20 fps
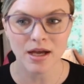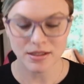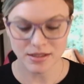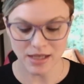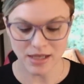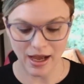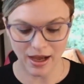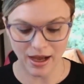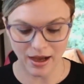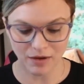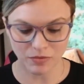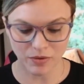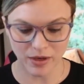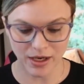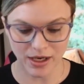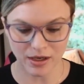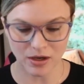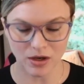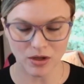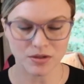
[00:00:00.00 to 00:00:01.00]
to have what
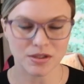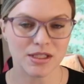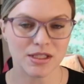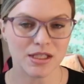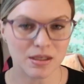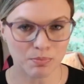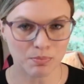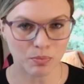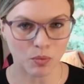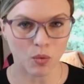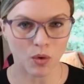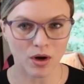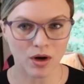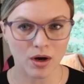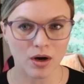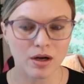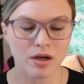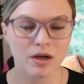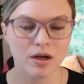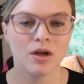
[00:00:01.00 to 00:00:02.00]
I call deep
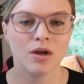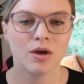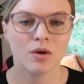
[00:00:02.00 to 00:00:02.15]
work,